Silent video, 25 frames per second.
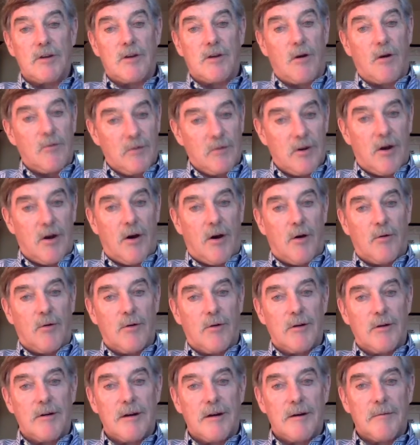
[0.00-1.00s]
don't know,
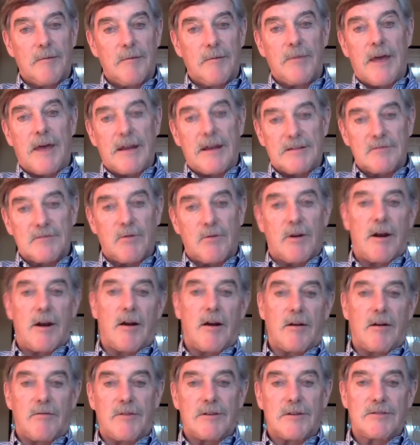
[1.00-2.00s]
that's when
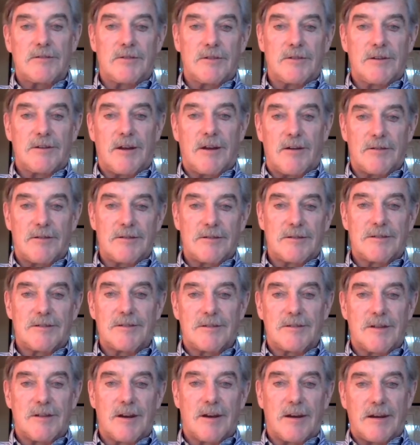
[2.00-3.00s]
artificial intelligence
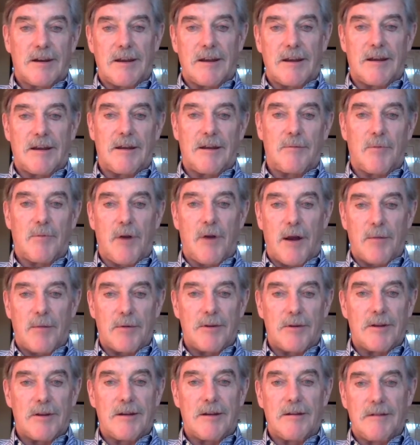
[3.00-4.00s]
is going to kick in
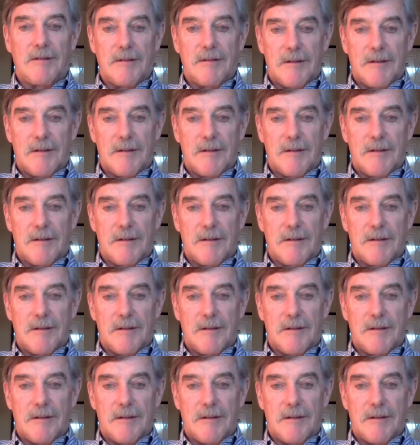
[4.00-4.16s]
properly.